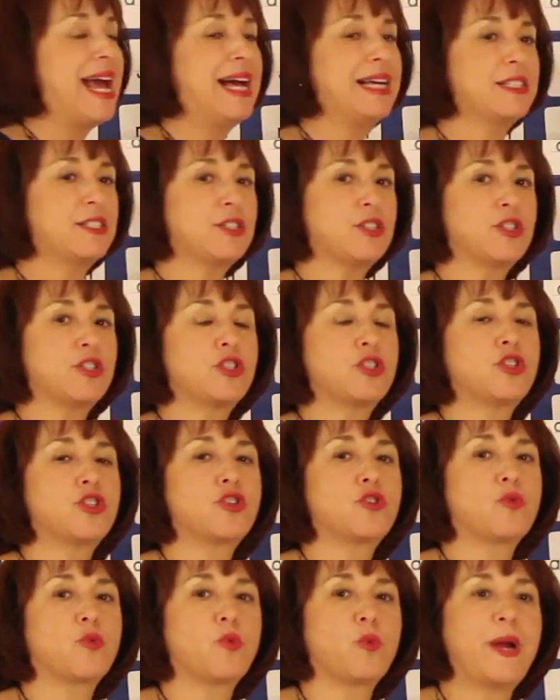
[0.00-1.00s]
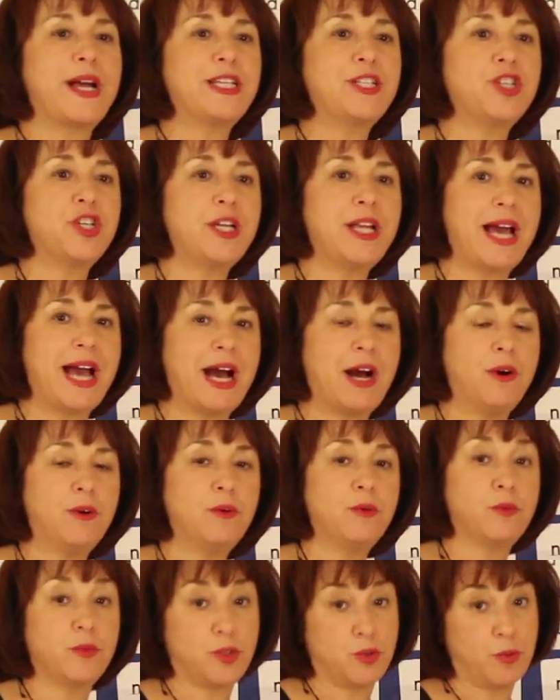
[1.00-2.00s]
has to stretch it
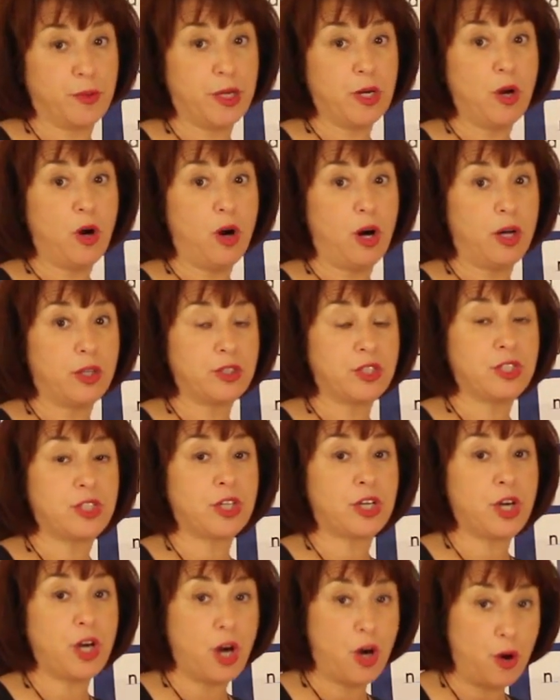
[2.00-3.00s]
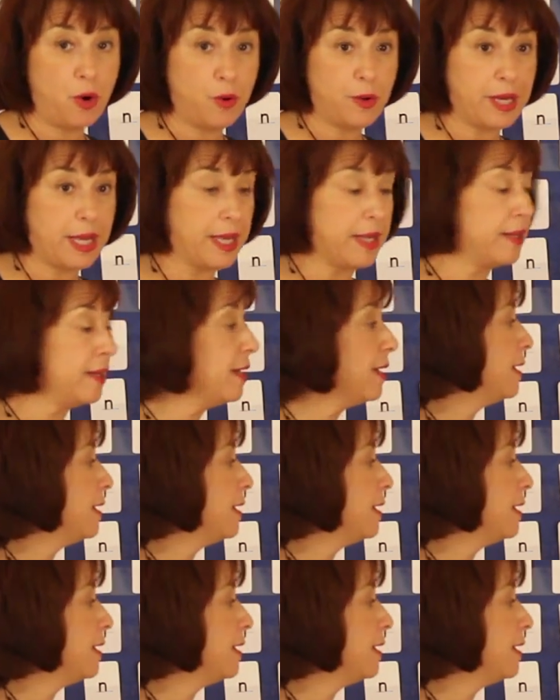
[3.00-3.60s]
out, which we call decoding,